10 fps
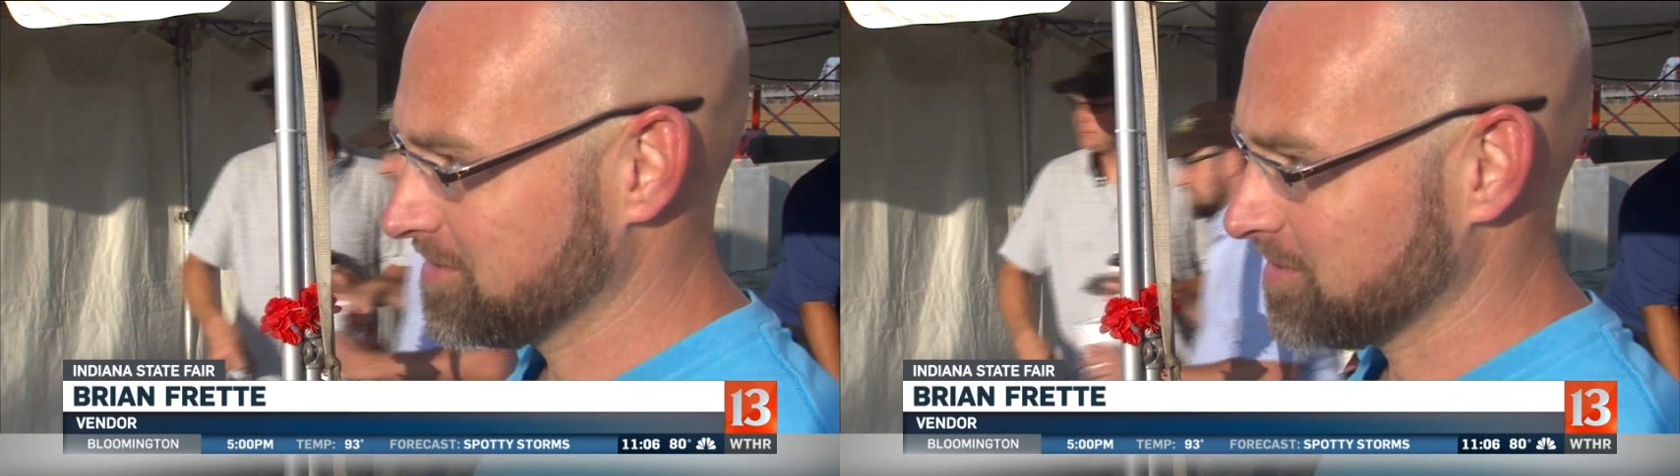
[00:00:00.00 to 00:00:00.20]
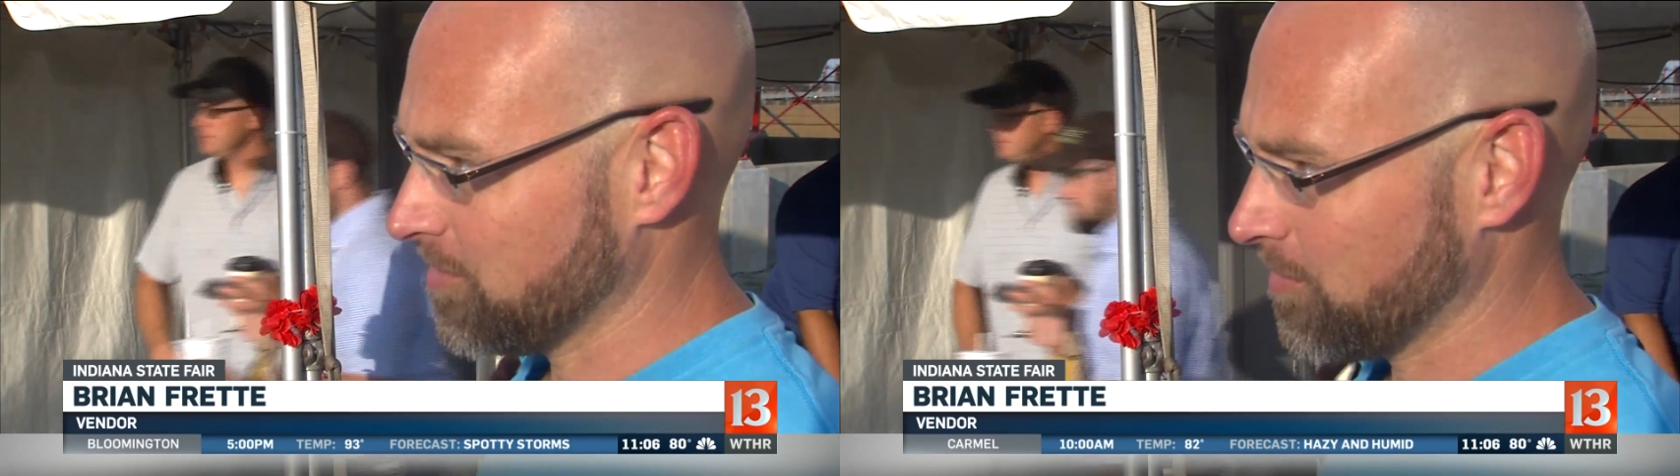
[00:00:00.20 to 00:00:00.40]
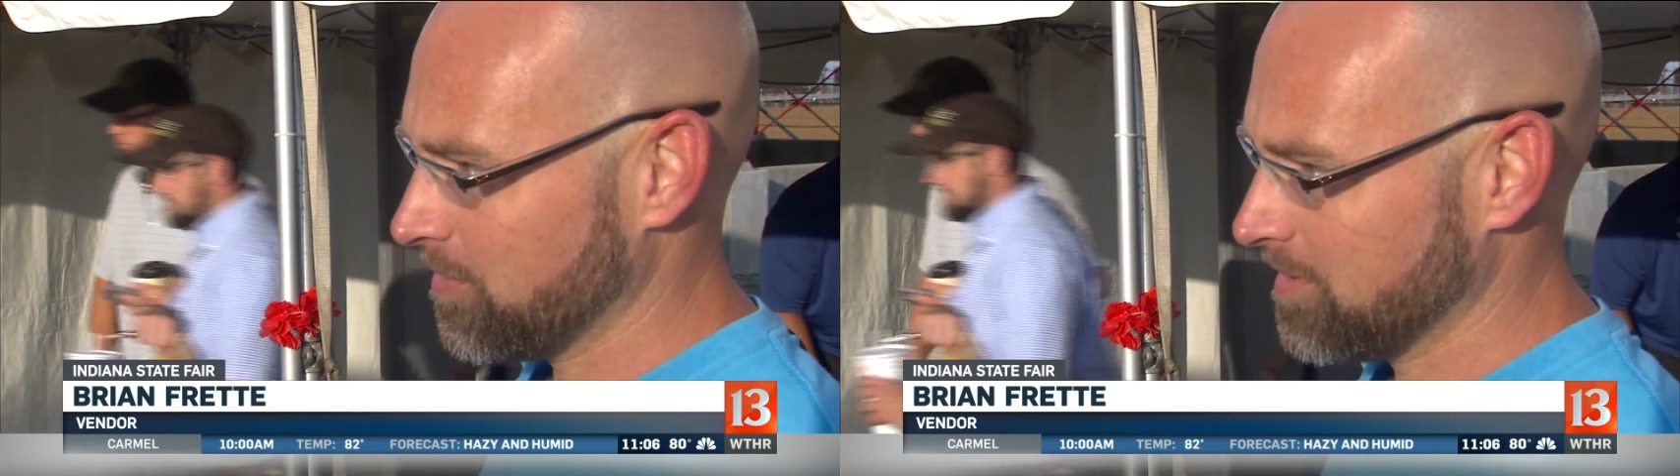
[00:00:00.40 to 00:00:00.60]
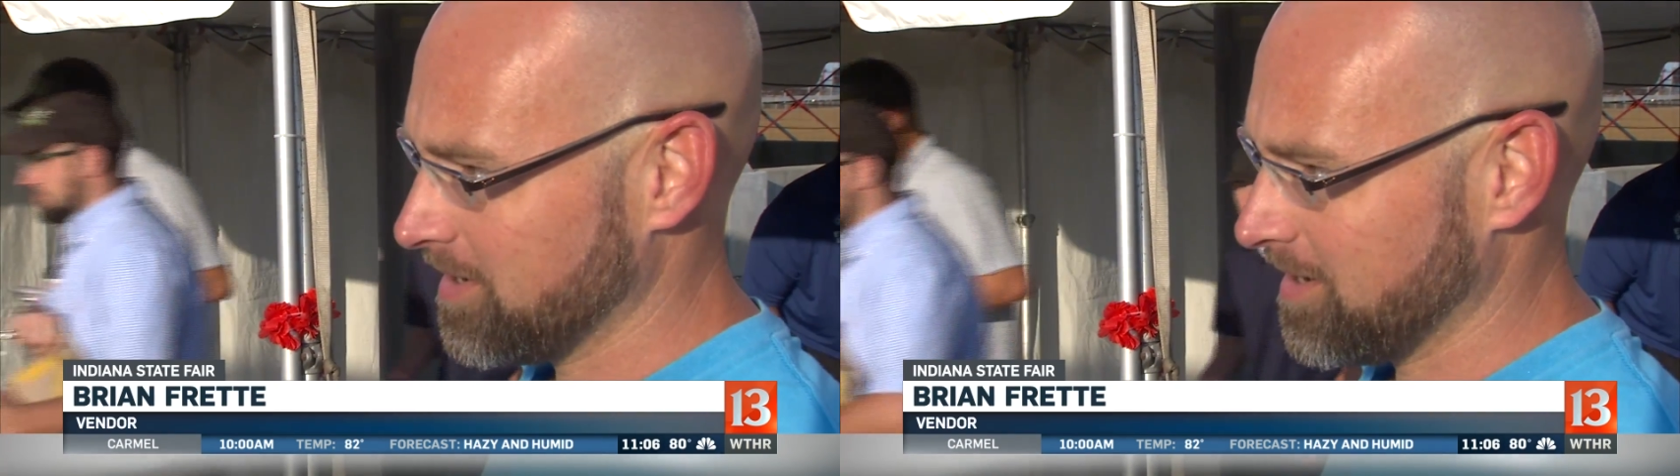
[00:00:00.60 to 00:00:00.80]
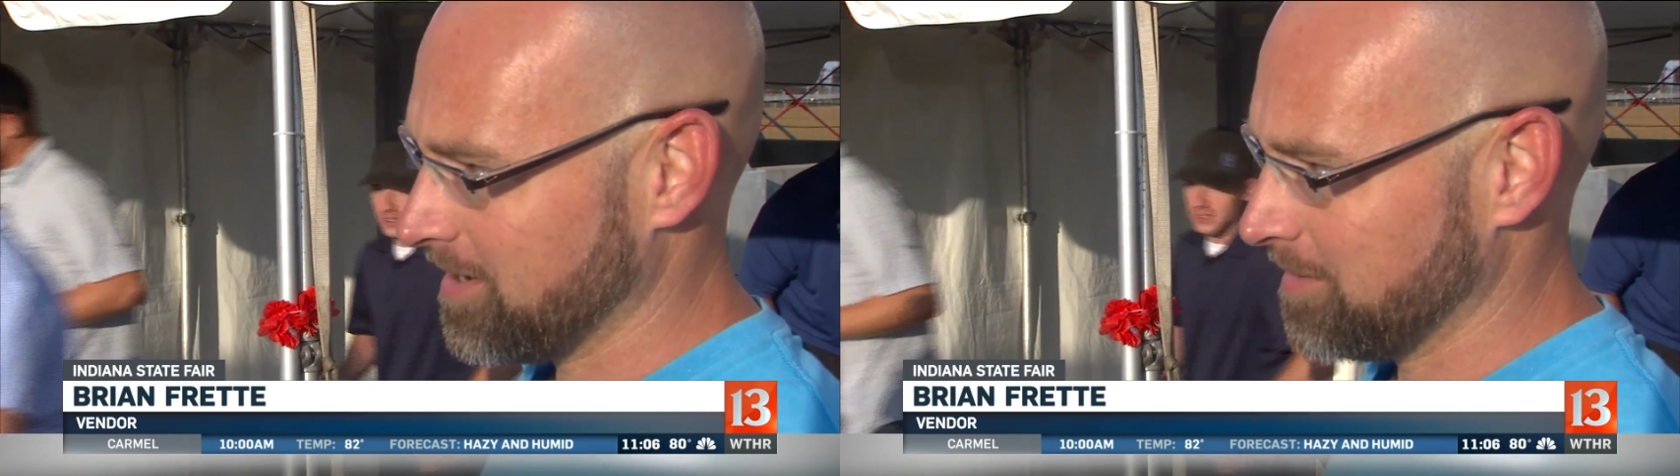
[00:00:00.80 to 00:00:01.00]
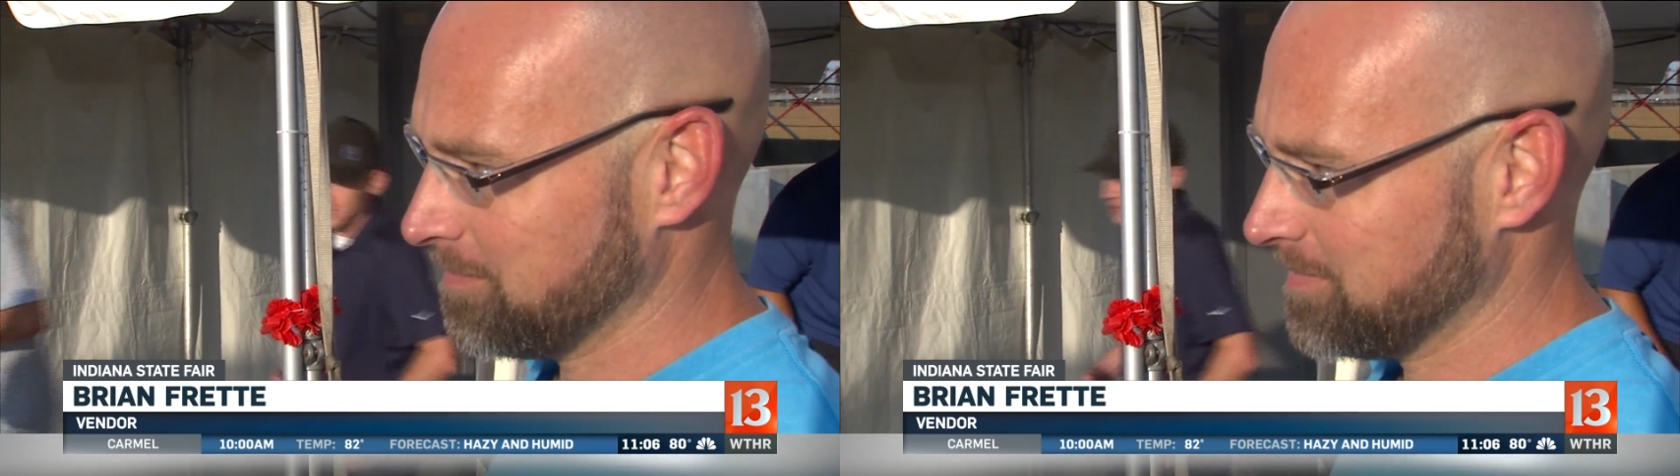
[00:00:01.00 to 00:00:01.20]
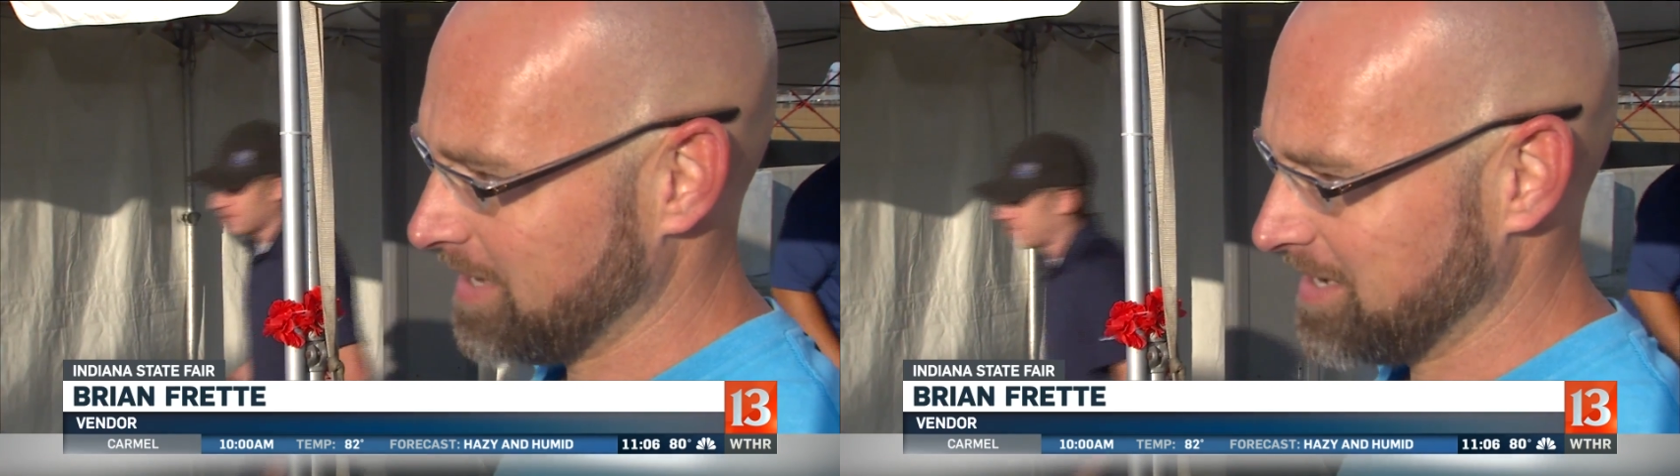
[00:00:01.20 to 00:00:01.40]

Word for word: so um,